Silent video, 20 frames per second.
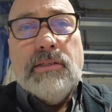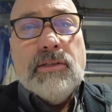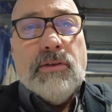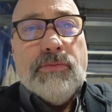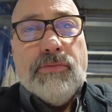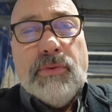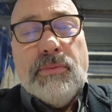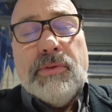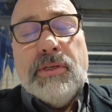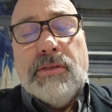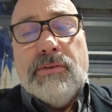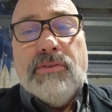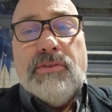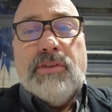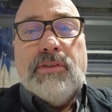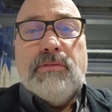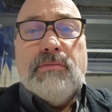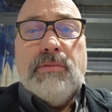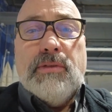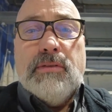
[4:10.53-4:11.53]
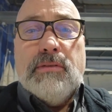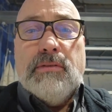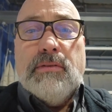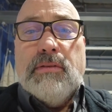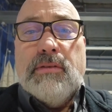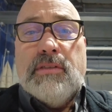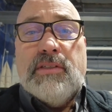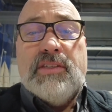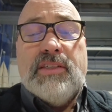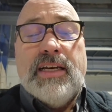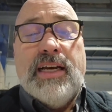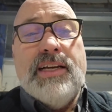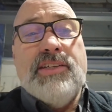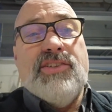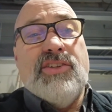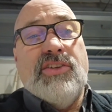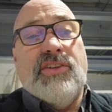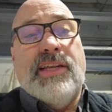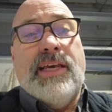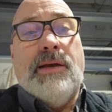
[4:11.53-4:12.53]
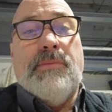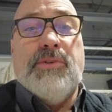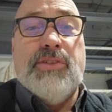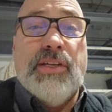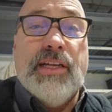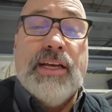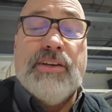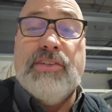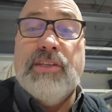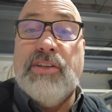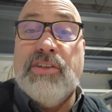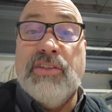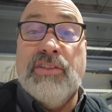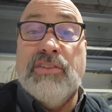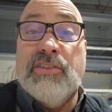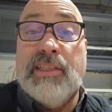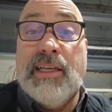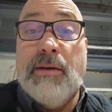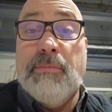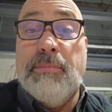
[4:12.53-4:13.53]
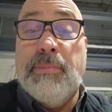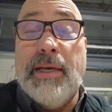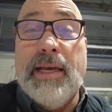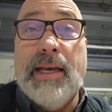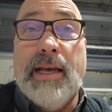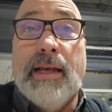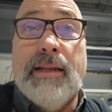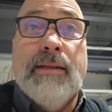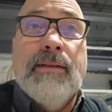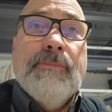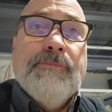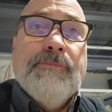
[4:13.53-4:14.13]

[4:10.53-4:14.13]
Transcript: From the size of the damage, it actually doesn't look that bad.